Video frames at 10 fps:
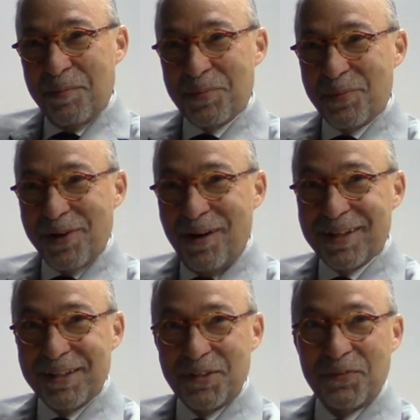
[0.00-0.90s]
we all
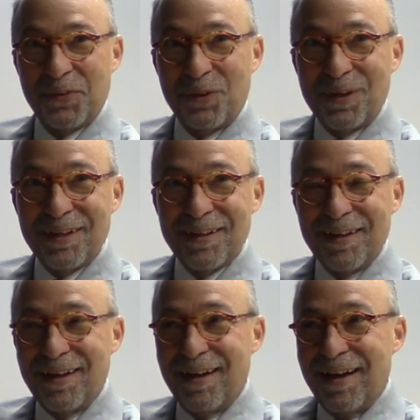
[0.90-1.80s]
hit the floor,
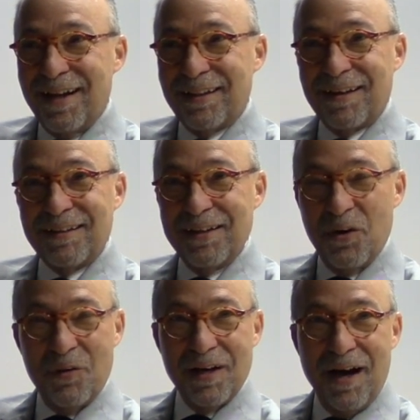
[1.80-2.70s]
and luckily
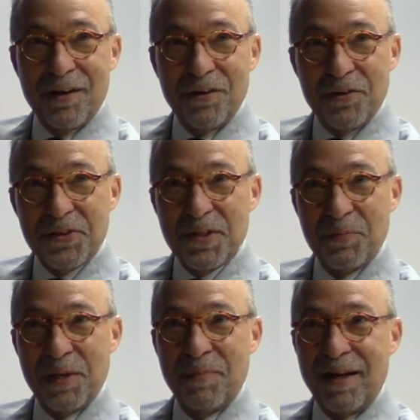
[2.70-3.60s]
no one got hurt or
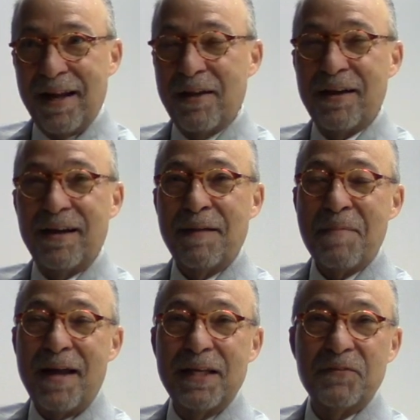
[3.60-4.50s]
something, but I'm
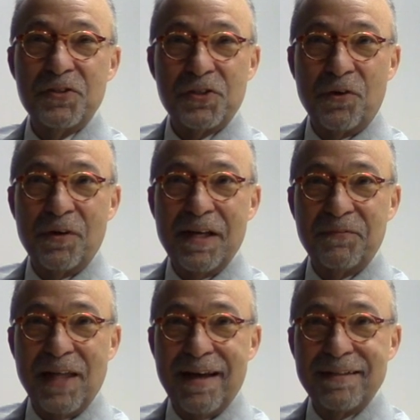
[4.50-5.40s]
not even sure
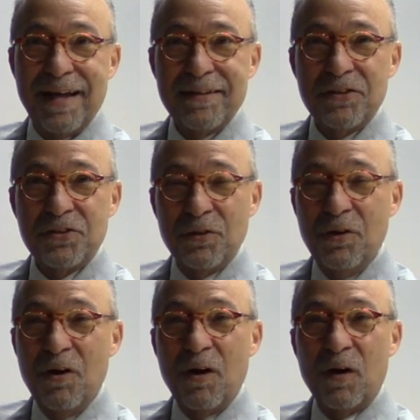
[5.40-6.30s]
if they intended
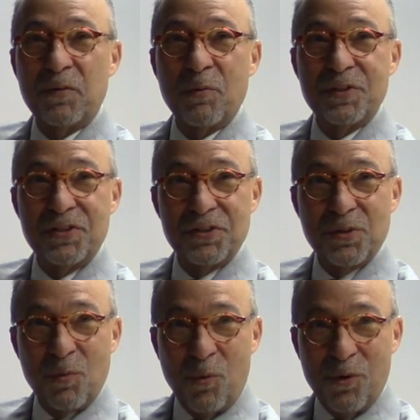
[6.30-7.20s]
to, or if it was just
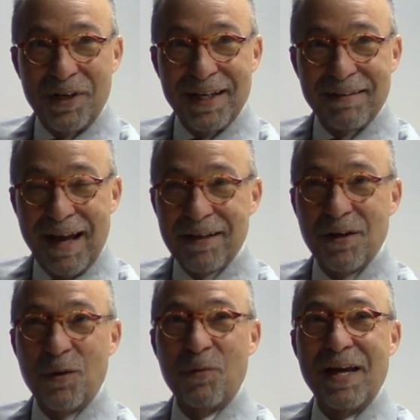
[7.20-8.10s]
a warning that
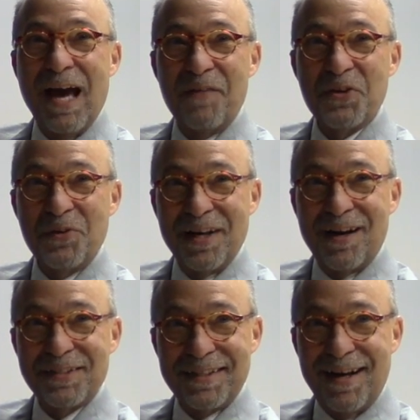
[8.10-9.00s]
we have you in
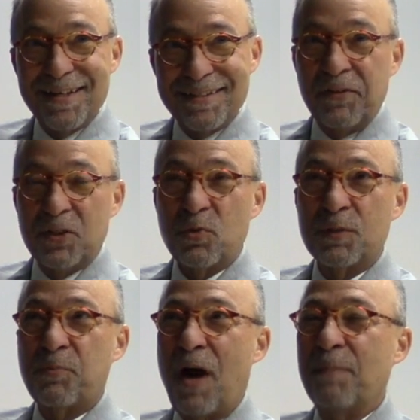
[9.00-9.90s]
our sights. This
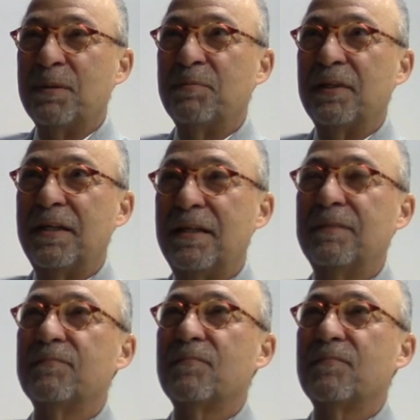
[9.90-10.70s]
was probably,